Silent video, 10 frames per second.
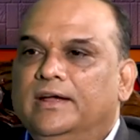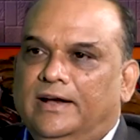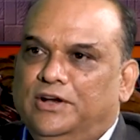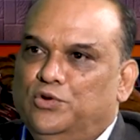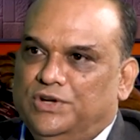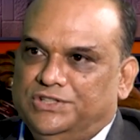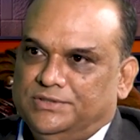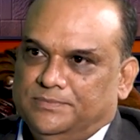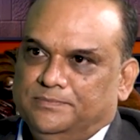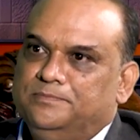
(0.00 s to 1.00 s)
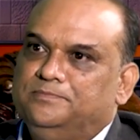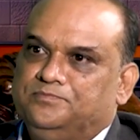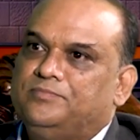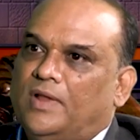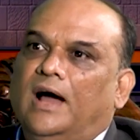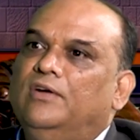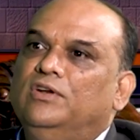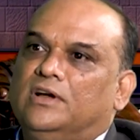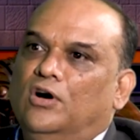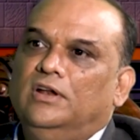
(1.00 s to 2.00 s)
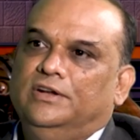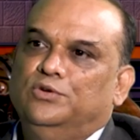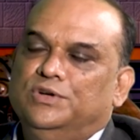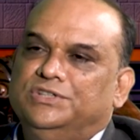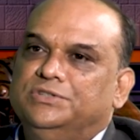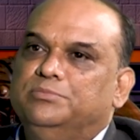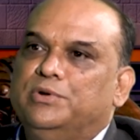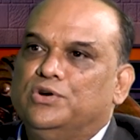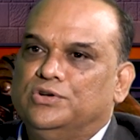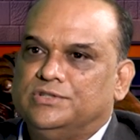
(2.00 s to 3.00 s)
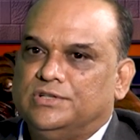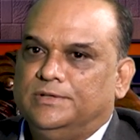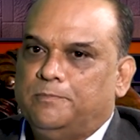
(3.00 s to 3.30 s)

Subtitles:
and innovation. I will call innovation because